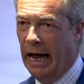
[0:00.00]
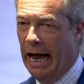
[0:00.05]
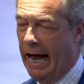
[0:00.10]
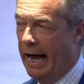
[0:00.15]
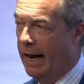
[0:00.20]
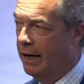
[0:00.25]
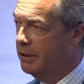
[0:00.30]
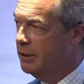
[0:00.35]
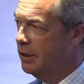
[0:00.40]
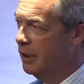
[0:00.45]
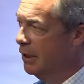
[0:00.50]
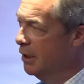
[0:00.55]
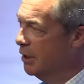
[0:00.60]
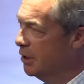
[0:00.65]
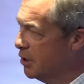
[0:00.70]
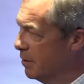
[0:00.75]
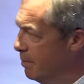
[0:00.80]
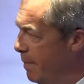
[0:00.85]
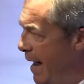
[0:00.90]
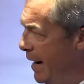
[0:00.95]
and
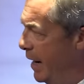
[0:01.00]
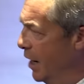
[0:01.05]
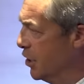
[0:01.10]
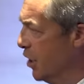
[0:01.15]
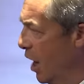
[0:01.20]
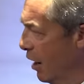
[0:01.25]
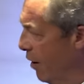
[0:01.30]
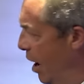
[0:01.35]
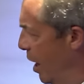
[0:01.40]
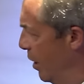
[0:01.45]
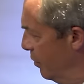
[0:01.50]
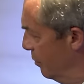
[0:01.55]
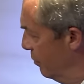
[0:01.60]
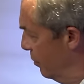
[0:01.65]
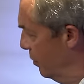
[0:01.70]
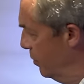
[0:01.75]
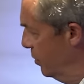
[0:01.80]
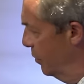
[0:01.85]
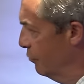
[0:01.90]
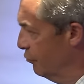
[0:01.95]
to manage our
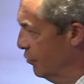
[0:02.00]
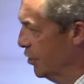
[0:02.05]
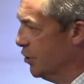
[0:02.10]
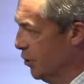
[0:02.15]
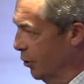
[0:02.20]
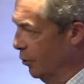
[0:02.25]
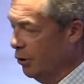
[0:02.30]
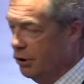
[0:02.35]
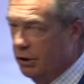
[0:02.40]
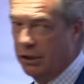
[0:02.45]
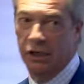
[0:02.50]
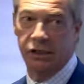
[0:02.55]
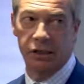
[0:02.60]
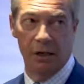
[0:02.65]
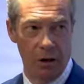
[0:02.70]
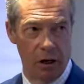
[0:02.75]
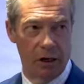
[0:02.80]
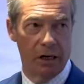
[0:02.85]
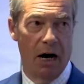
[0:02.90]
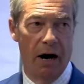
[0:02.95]
own resources
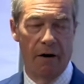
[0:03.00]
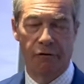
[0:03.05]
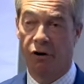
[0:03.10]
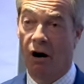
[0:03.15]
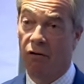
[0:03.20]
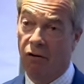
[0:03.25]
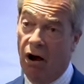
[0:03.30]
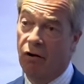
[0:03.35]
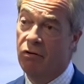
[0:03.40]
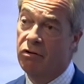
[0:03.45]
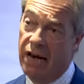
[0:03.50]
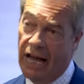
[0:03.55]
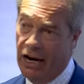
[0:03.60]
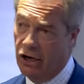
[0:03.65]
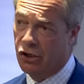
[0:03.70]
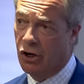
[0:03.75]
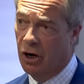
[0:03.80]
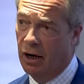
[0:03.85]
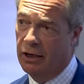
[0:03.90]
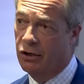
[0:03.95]
and look after our own
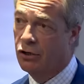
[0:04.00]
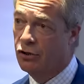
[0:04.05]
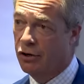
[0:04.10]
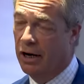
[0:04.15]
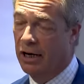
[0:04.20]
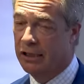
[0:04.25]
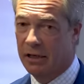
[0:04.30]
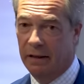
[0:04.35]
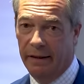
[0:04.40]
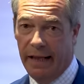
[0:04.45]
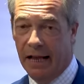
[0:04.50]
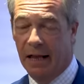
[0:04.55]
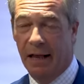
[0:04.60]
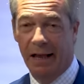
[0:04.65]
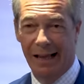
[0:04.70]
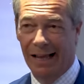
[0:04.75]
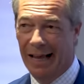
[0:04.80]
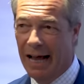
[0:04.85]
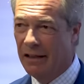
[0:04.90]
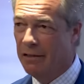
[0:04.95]
national interests. And that,
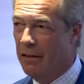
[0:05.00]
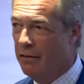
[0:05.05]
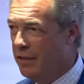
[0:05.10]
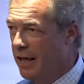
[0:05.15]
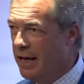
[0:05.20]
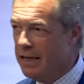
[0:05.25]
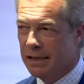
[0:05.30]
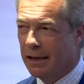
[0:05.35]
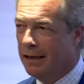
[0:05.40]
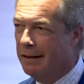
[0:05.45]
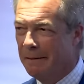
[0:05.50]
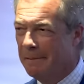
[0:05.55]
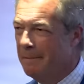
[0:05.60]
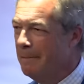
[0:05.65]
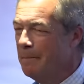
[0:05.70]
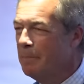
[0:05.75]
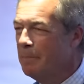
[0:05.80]
uh, these, are,